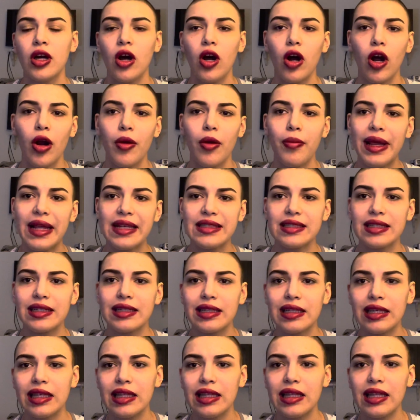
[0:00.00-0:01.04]
are
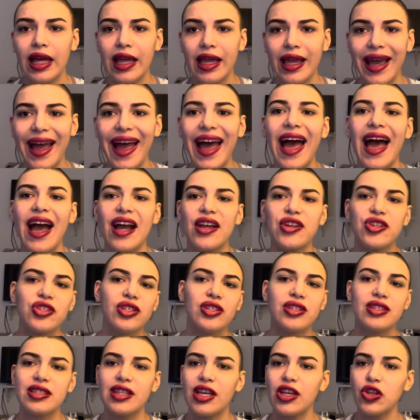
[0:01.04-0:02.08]
basically like
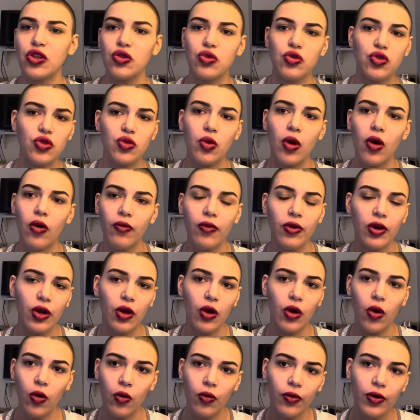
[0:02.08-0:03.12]
actions that you do over and
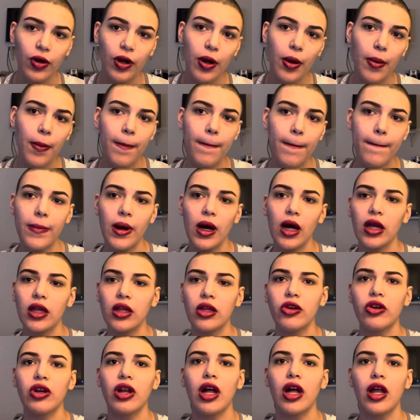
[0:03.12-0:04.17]
over, but
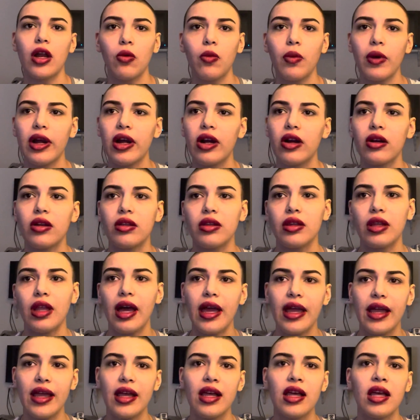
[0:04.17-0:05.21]
you're not aware.
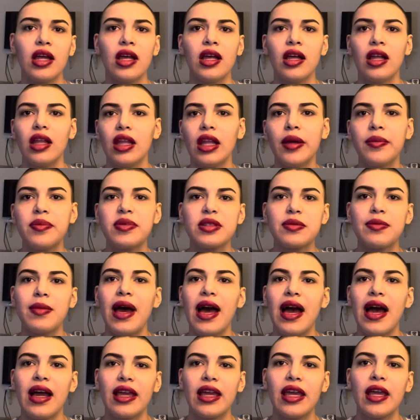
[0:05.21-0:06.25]
Like lip
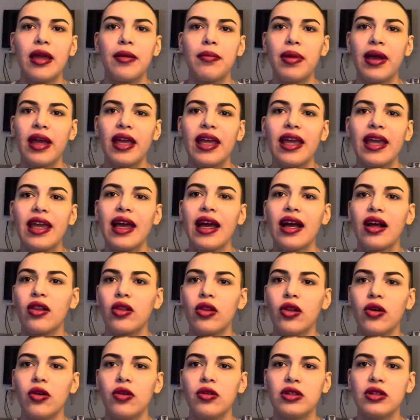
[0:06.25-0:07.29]
smacking, picking at
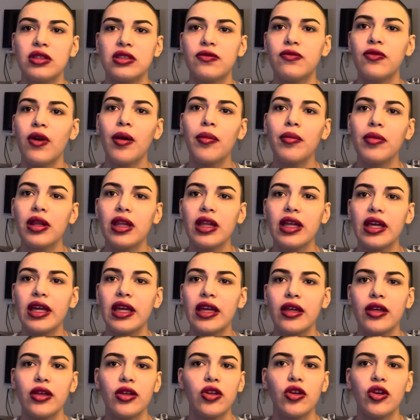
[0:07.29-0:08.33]
clothes,
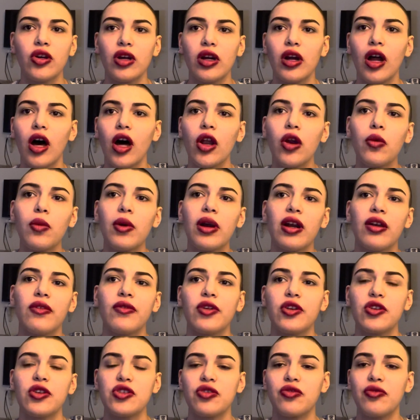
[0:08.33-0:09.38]
fumbling, you're unaware of
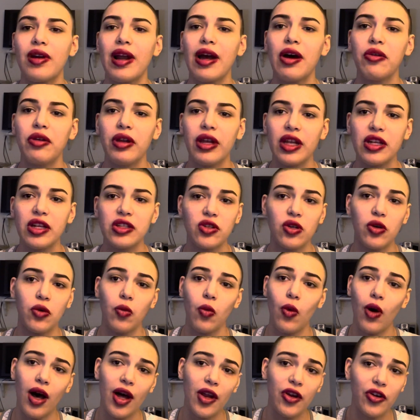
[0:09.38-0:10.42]
your surroundings or
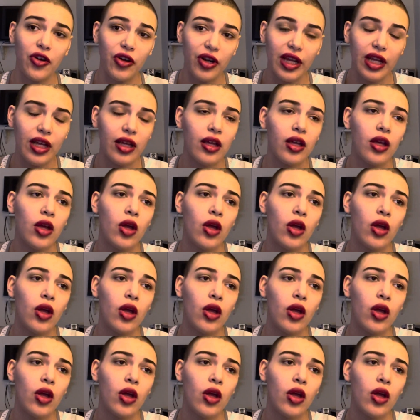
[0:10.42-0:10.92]
wandering.